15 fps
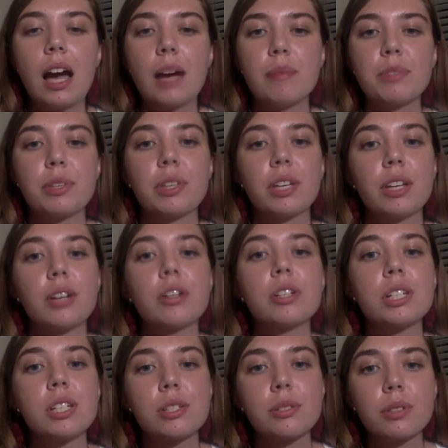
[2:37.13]
So the
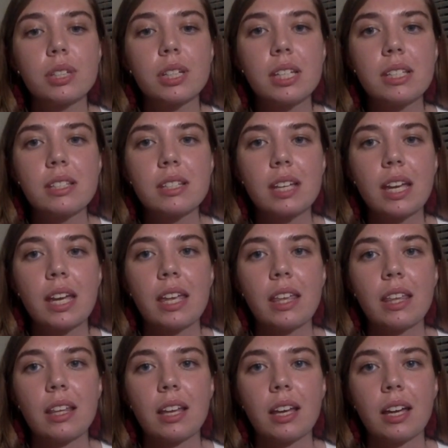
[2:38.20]
energy is released,
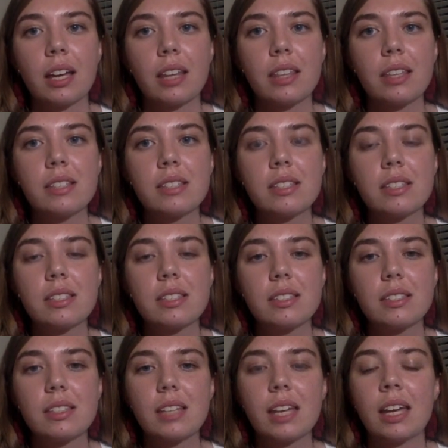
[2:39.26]
and
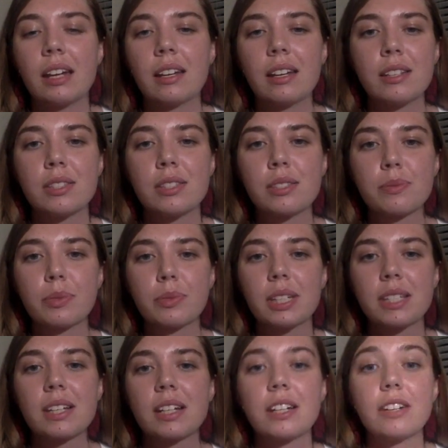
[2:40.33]
it's
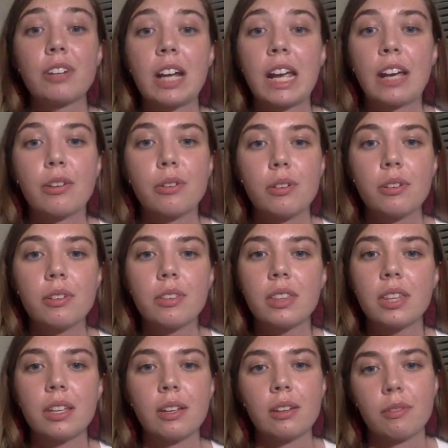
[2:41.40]
released at a different angle
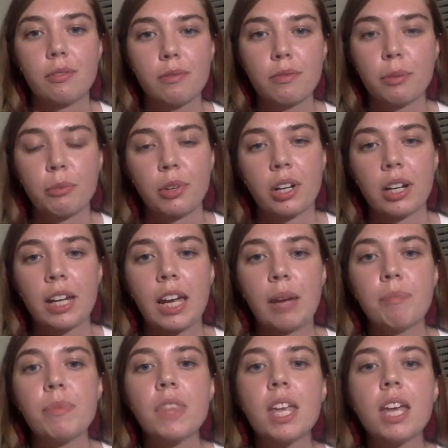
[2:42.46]
than from where it came.